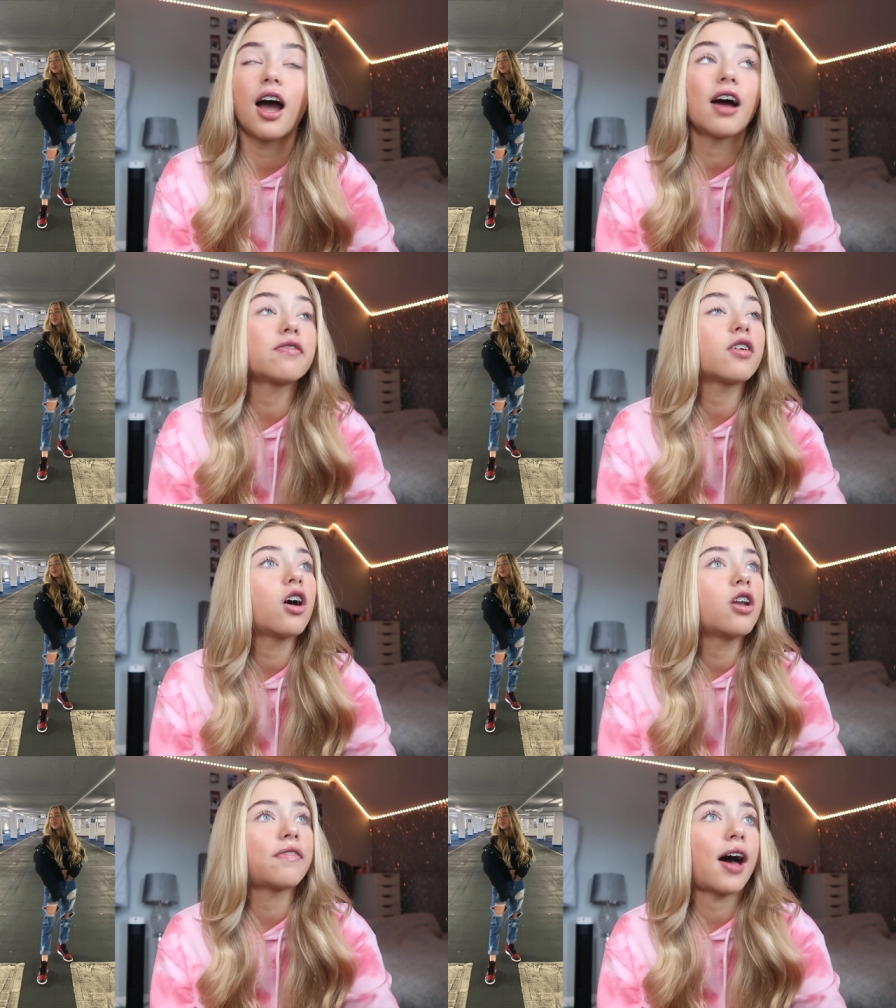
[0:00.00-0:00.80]
I have
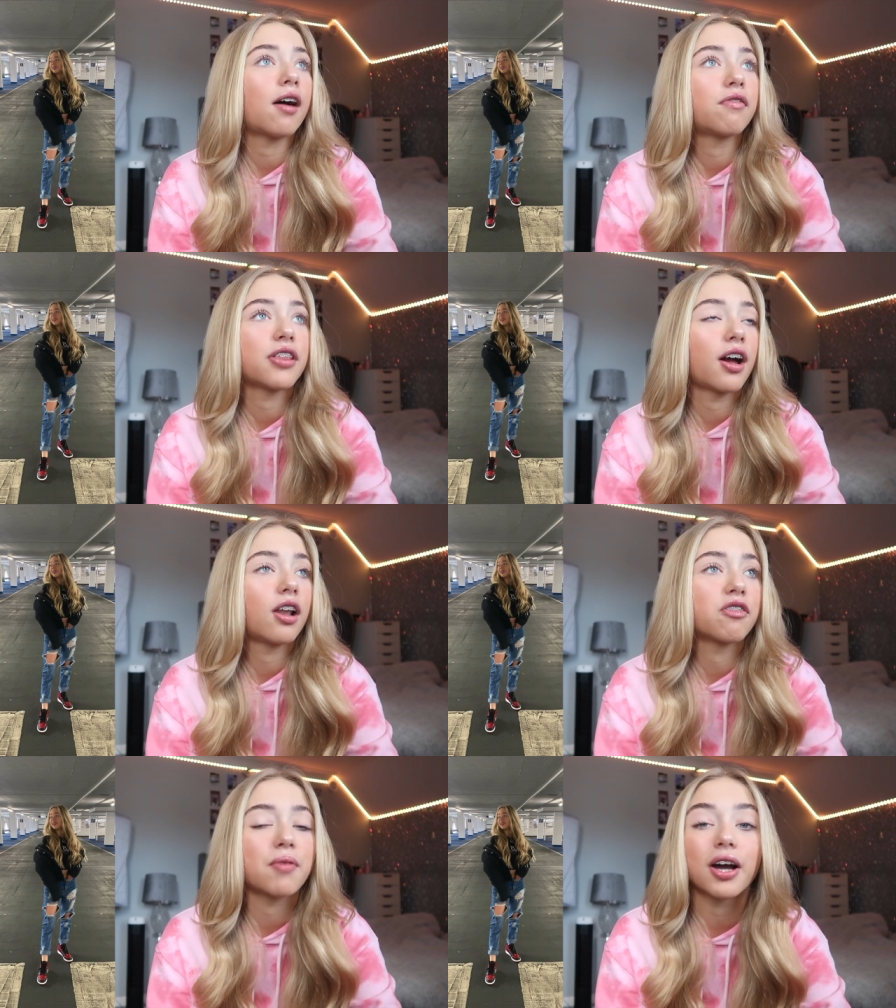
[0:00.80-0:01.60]
another outfit that I
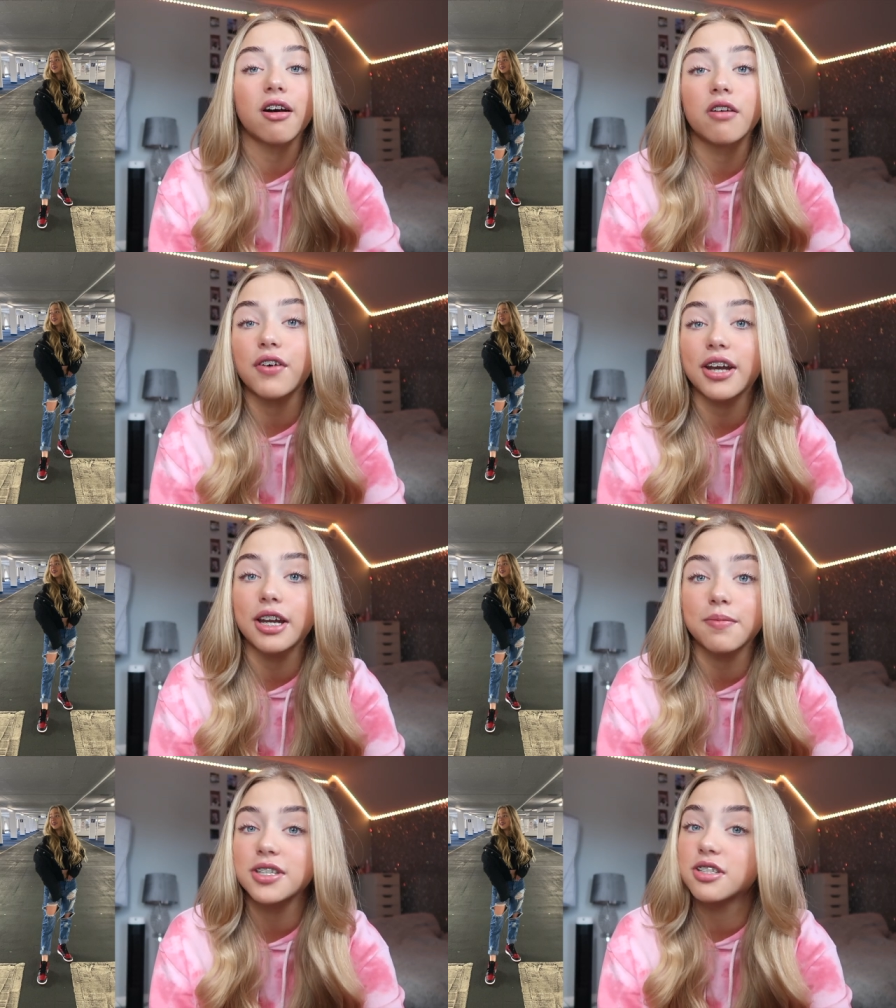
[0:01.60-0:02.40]
love, but I can't find
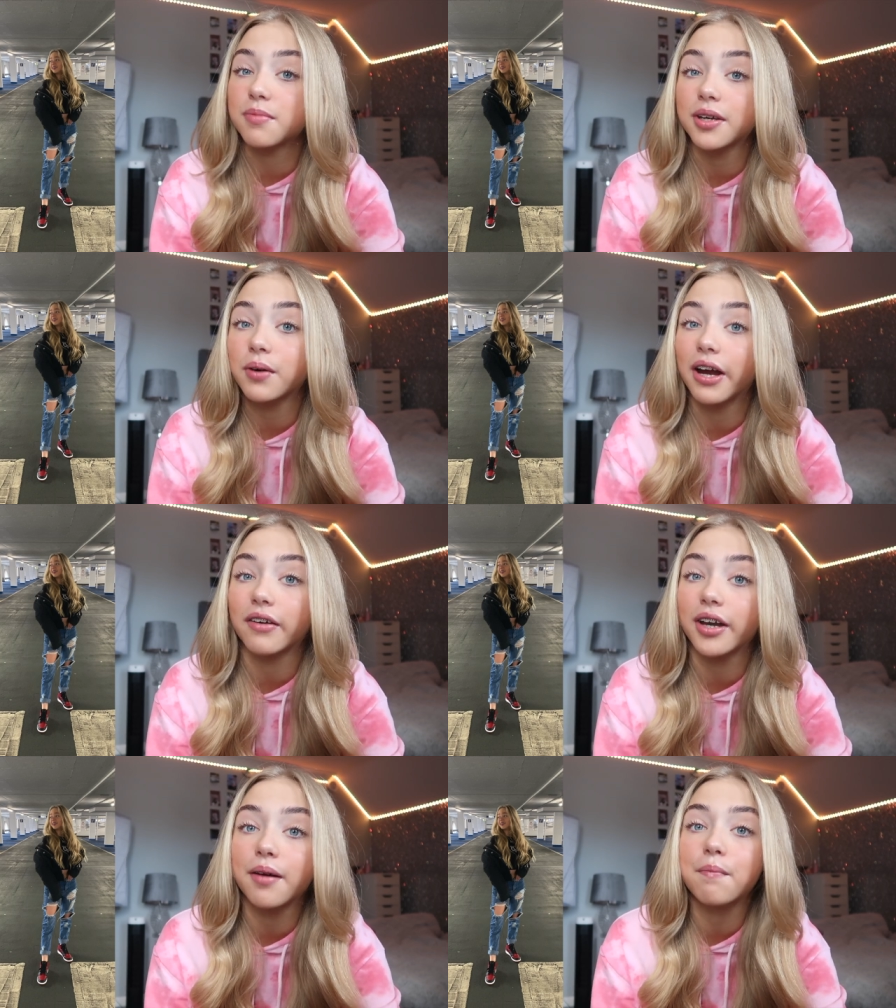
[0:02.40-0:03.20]
any pictures of me
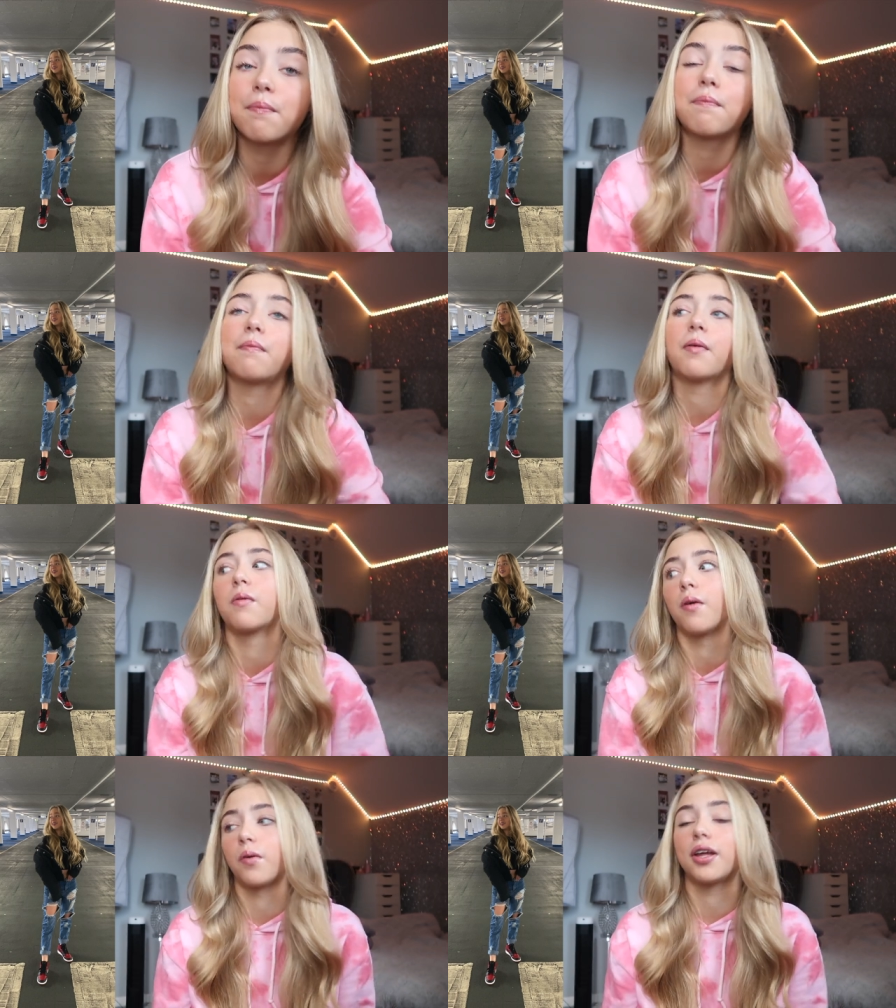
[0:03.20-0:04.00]
wearing it
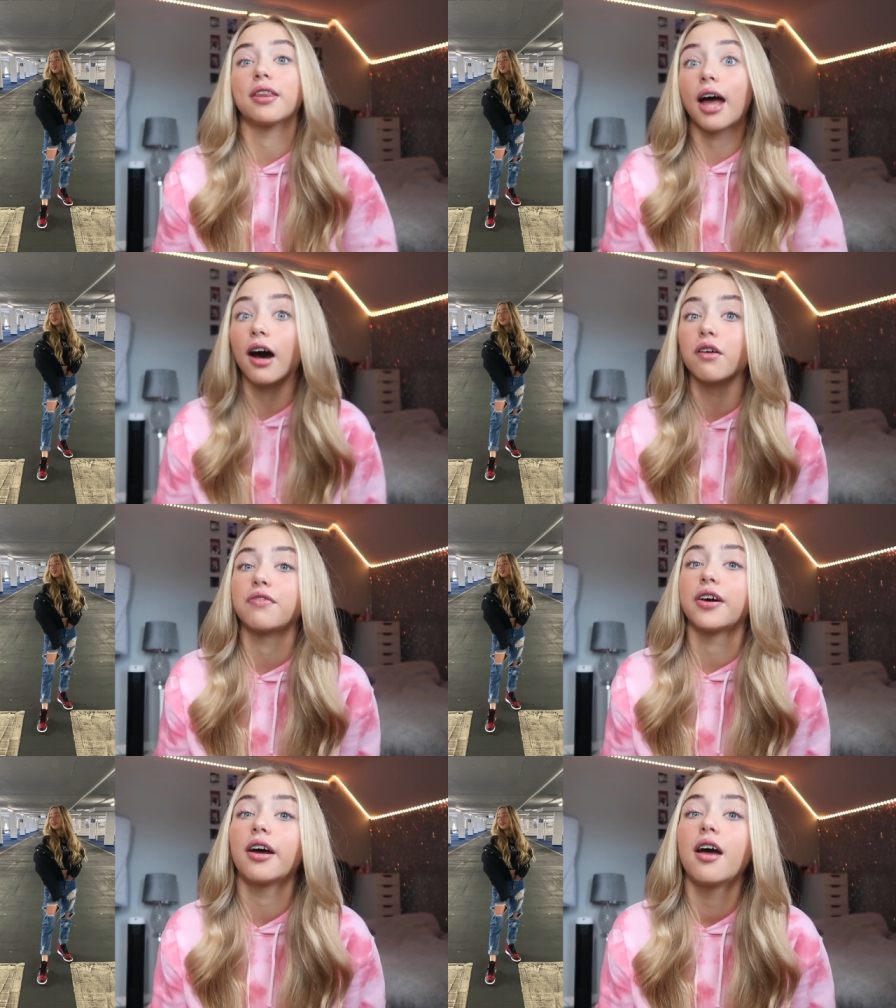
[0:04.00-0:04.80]
or in the
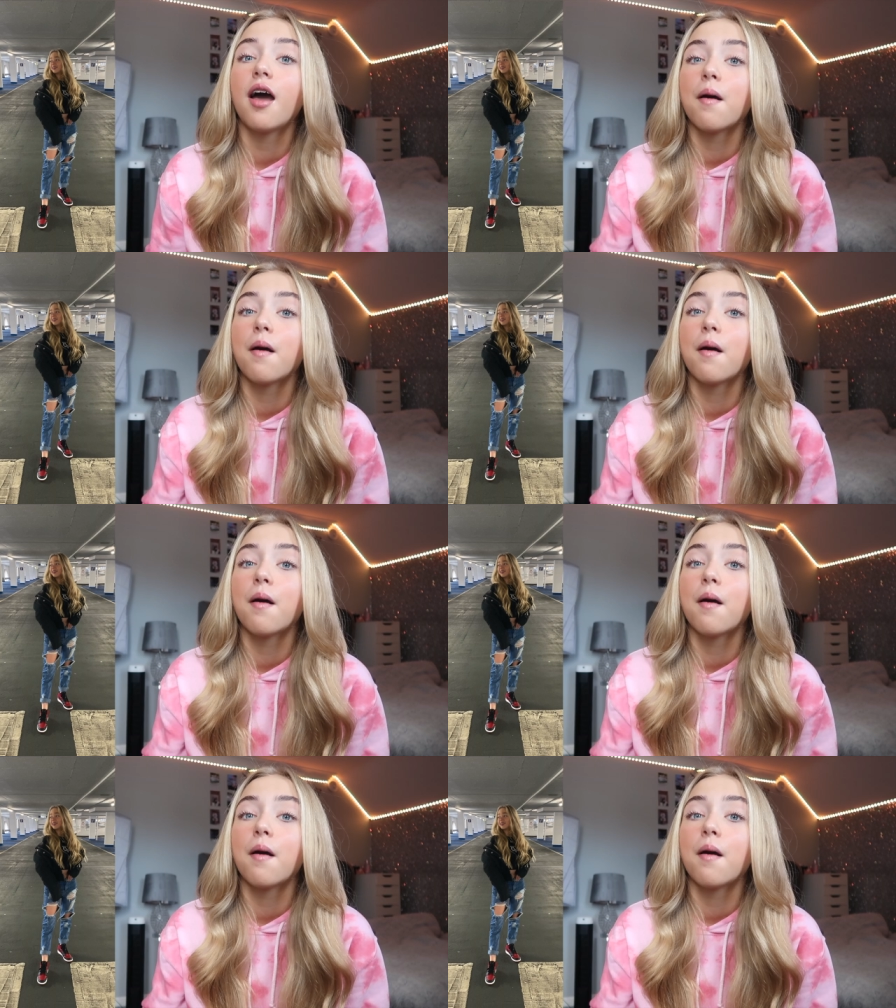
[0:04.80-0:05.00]
outfit.